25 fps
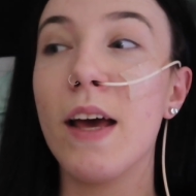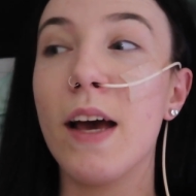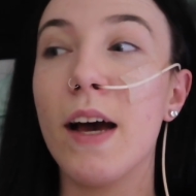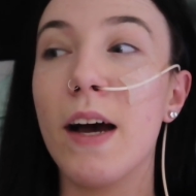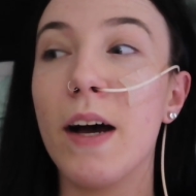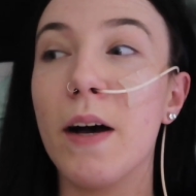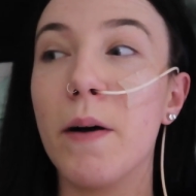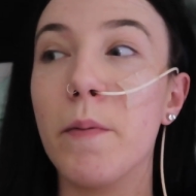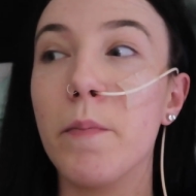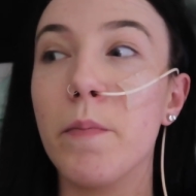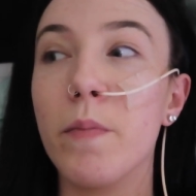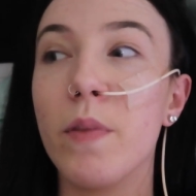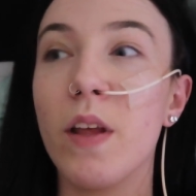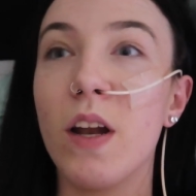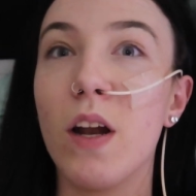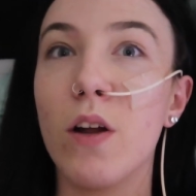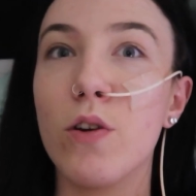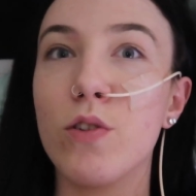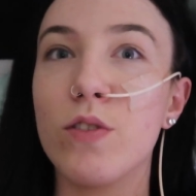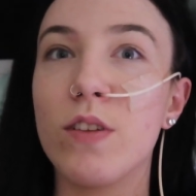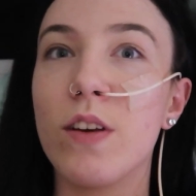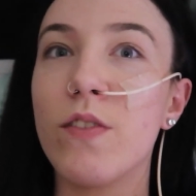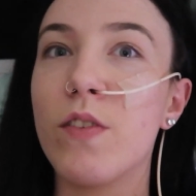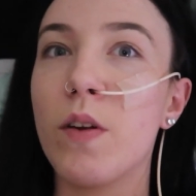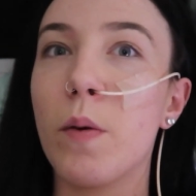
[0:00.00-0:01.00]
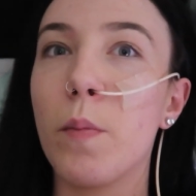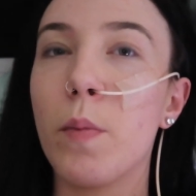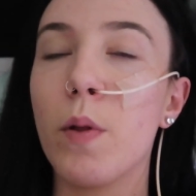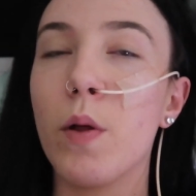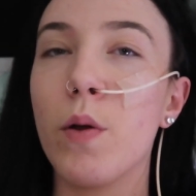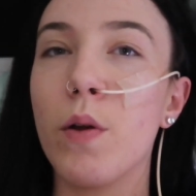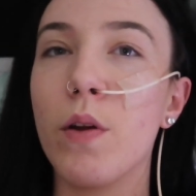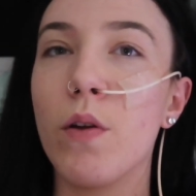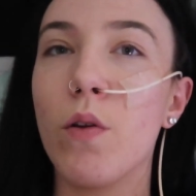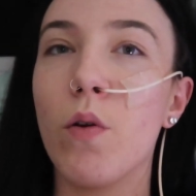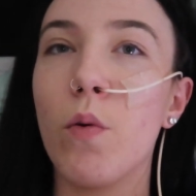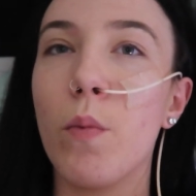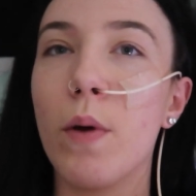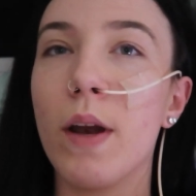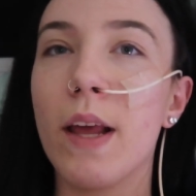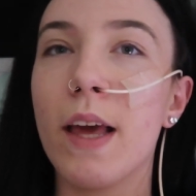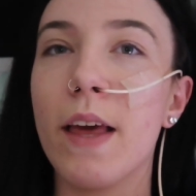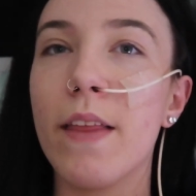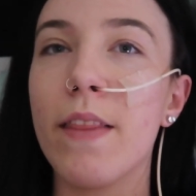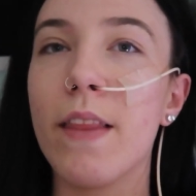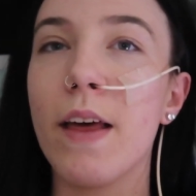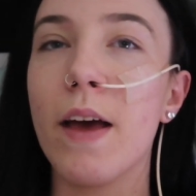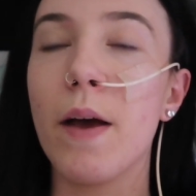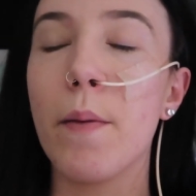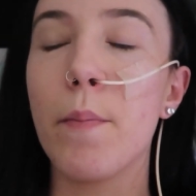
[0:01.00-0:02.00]
I'll just have to upload it all when I
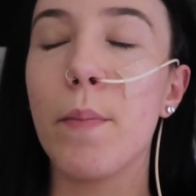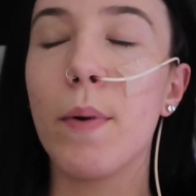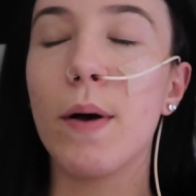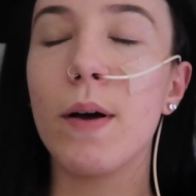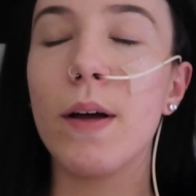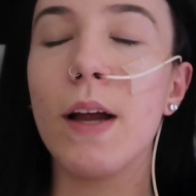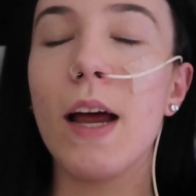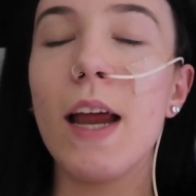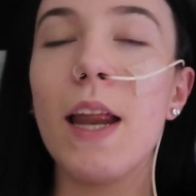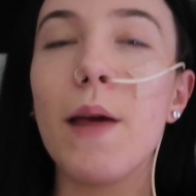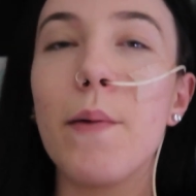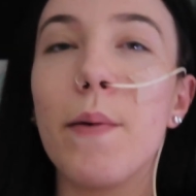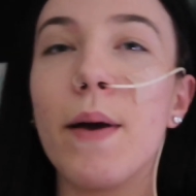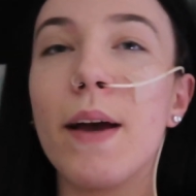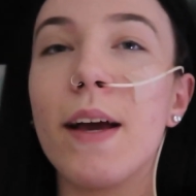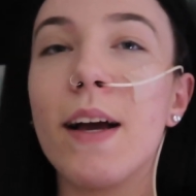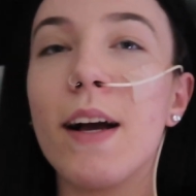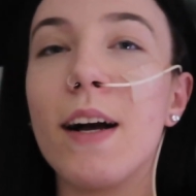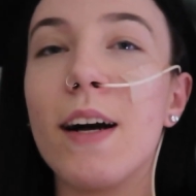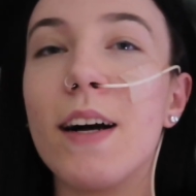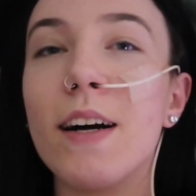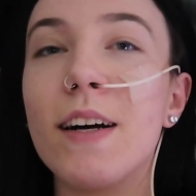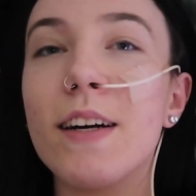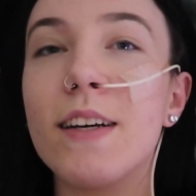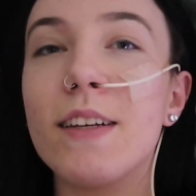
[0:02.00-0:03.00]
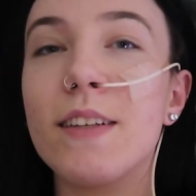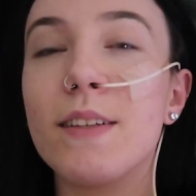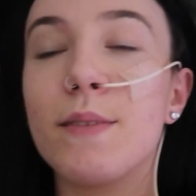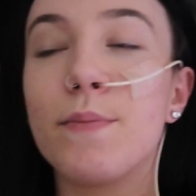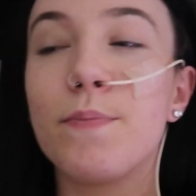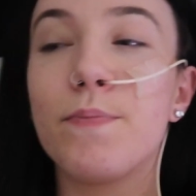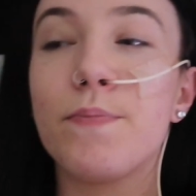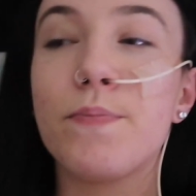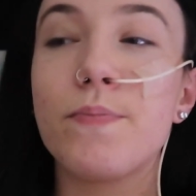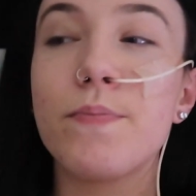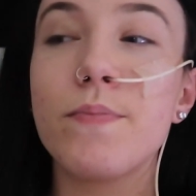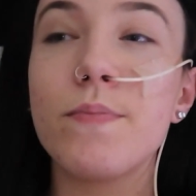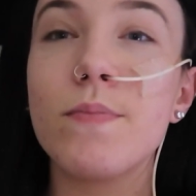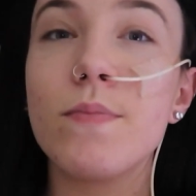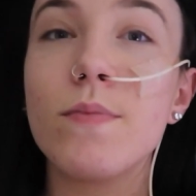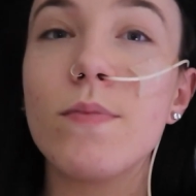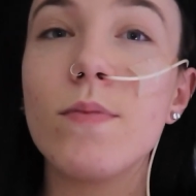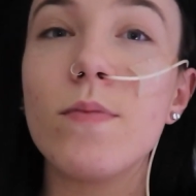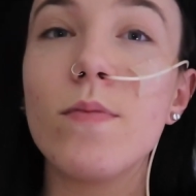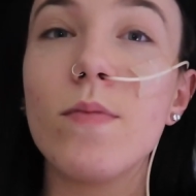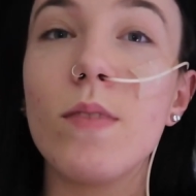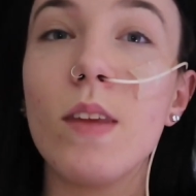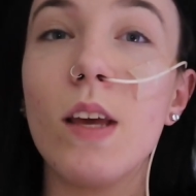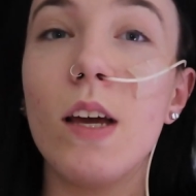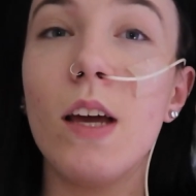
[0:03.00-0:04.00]
get there. But anyway guys,
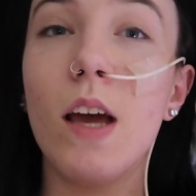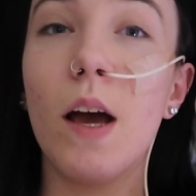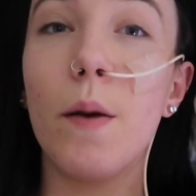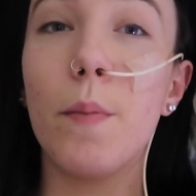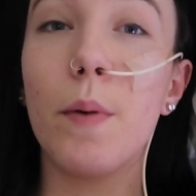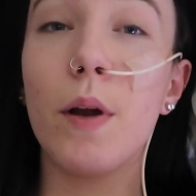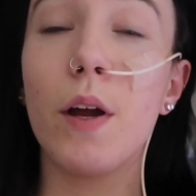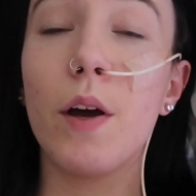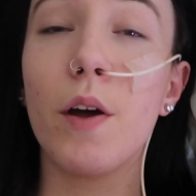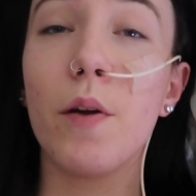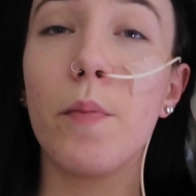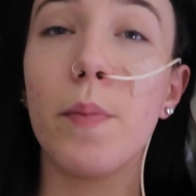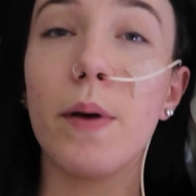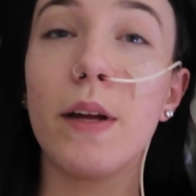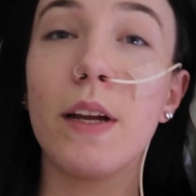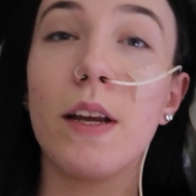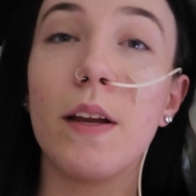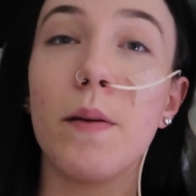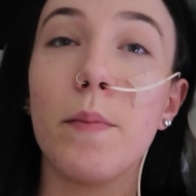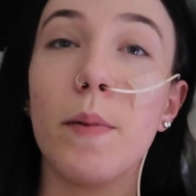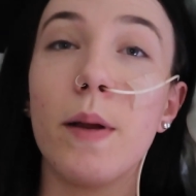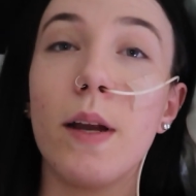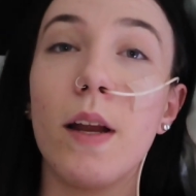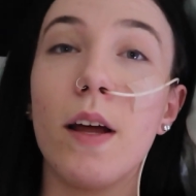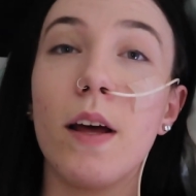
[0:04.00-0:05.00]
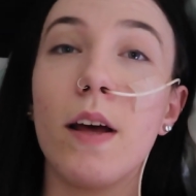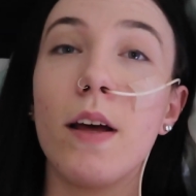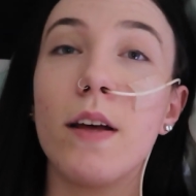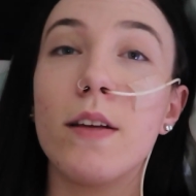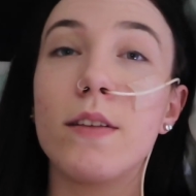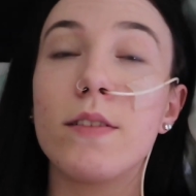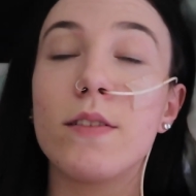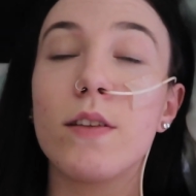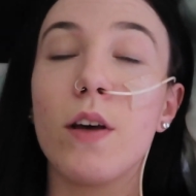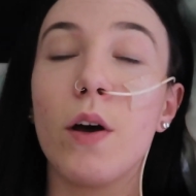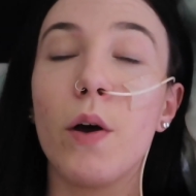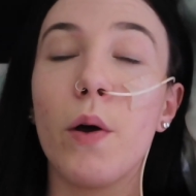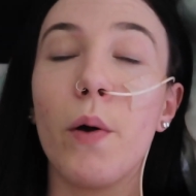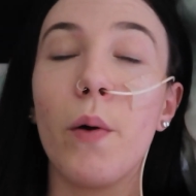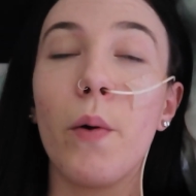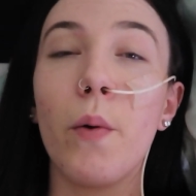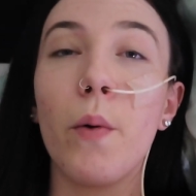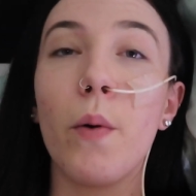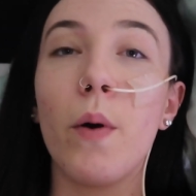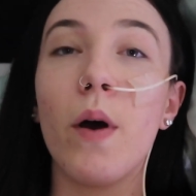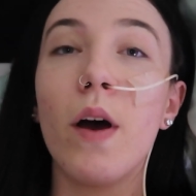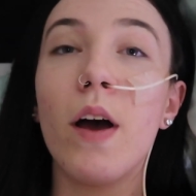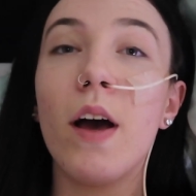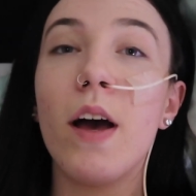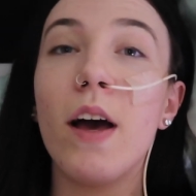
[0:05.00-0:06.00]
I'm gonna go to bed in a minute,
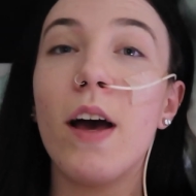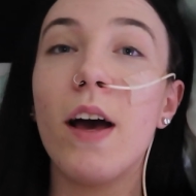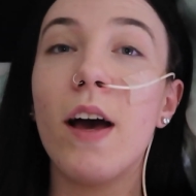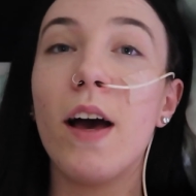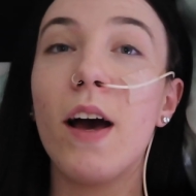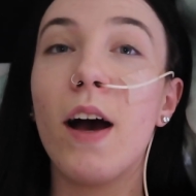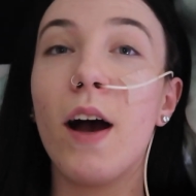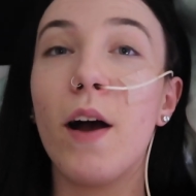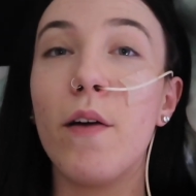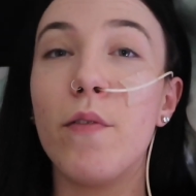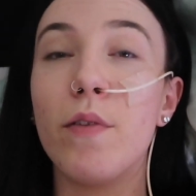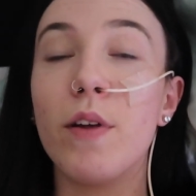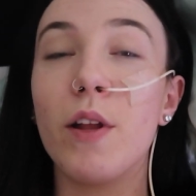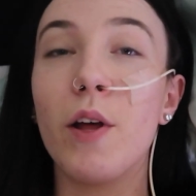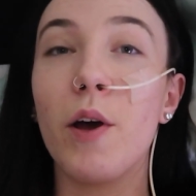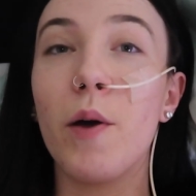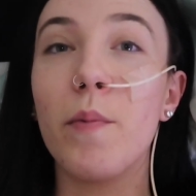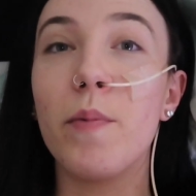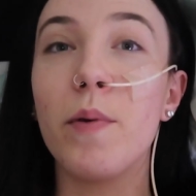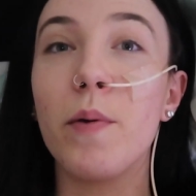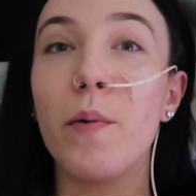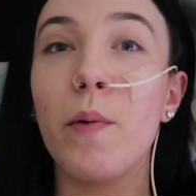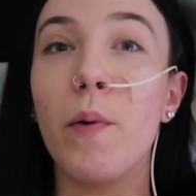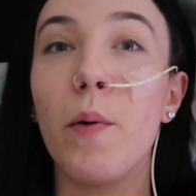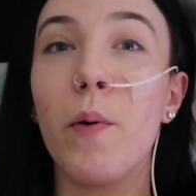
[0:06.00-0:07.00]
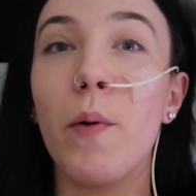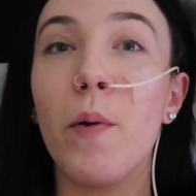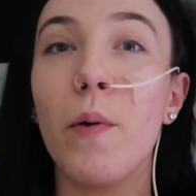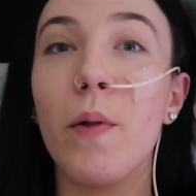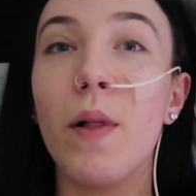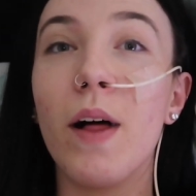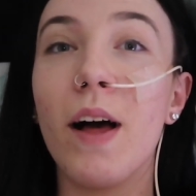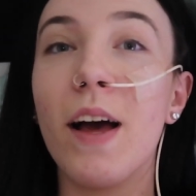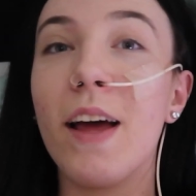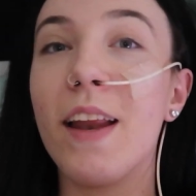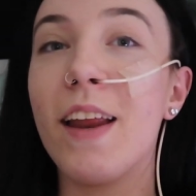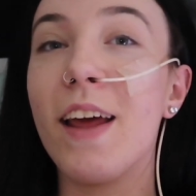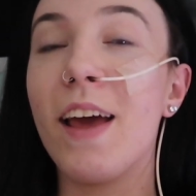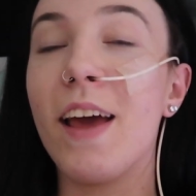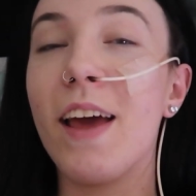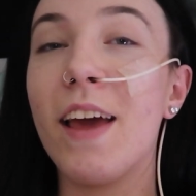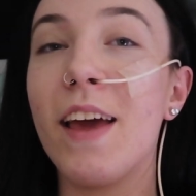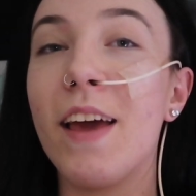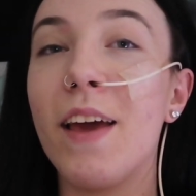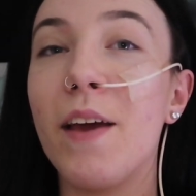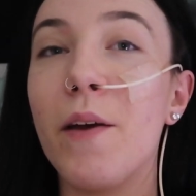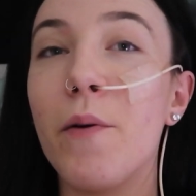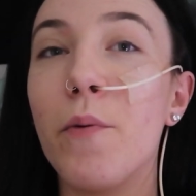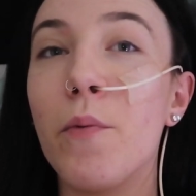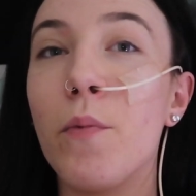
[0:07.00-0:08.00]
so I really hope you all had
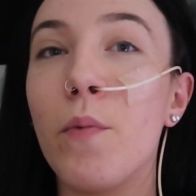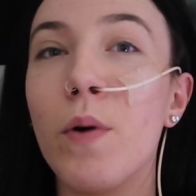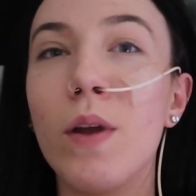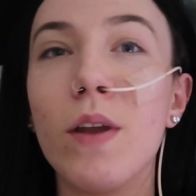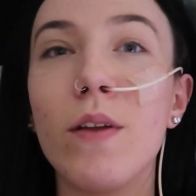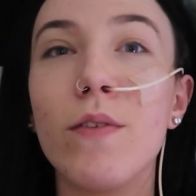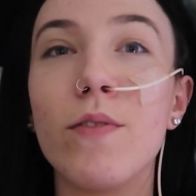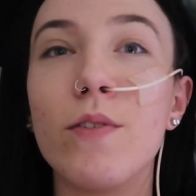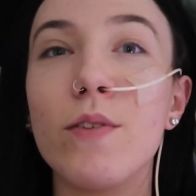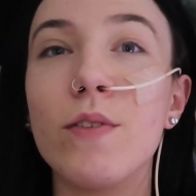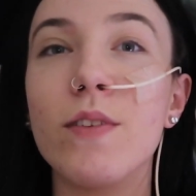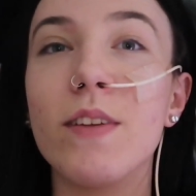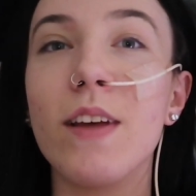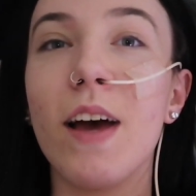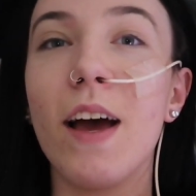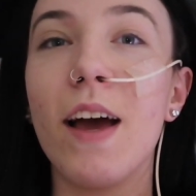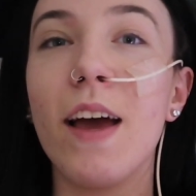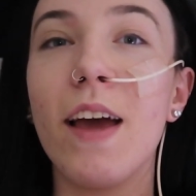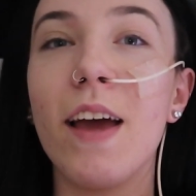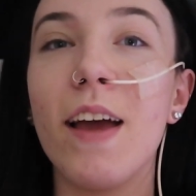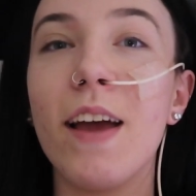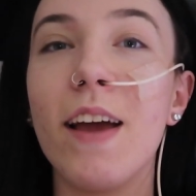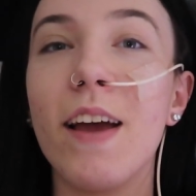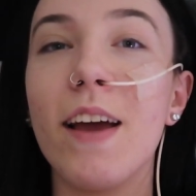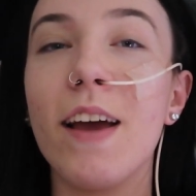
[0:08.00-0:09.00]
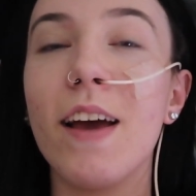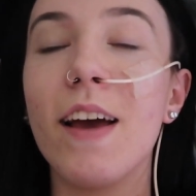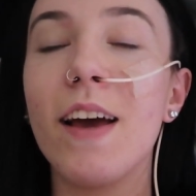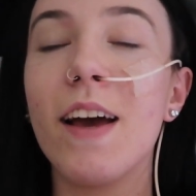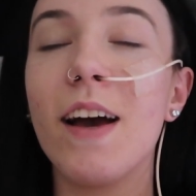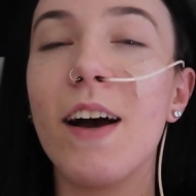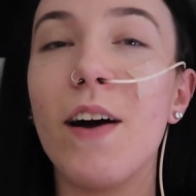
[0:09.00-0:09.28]
a wonderful day.